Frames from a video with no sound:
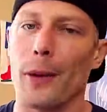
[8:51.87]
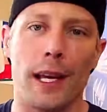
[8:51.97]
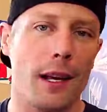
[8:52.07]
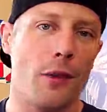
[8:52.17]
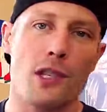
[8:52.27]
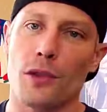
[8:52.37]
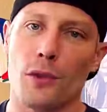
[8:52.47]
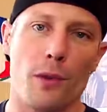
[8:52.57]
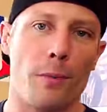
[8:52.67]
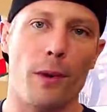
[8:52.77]
We can coach you
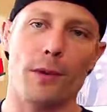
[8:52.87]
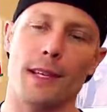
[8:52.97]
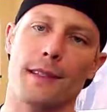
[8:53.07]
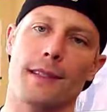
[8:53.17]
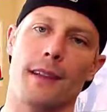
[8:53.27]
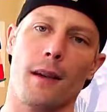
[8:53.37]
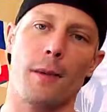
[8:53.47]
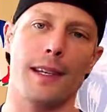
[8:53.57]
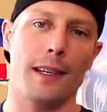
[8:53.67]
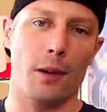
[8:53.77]
through the process. It's not a
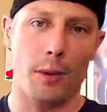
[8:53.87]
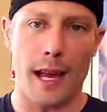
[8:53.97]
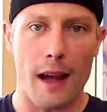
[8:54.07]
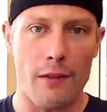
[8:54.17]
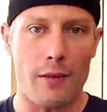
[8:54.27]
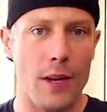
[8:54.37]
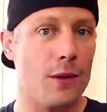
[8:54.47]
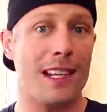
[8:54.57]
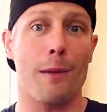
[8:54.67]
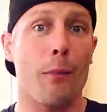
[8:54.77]
big deal. We have the
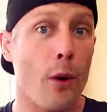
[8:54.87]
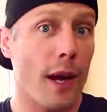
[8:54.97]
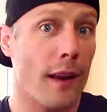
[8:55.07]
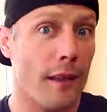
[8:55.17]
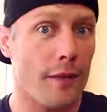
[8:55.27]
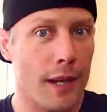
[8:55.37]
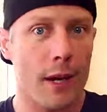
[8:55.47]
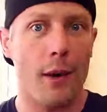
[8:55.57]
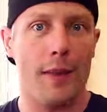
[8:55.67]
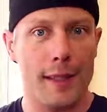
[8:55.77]
videos. I can point you to the
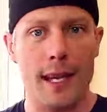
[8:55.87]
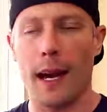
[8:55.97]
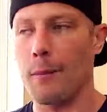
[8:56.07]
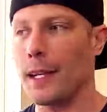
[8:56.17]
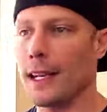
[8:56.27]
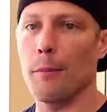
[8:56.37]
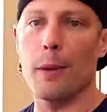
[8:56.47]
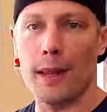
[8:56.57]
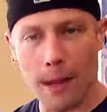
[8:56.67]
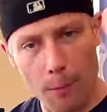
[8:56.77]
video at the time you need it.
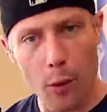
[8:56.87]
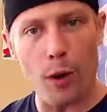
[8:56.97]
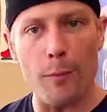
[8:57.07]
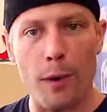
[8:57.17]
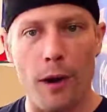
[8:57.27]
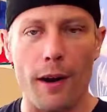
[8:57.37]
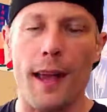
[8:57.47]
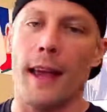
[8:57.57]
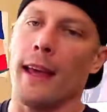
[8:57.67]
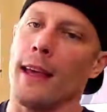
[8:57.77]
But the important part,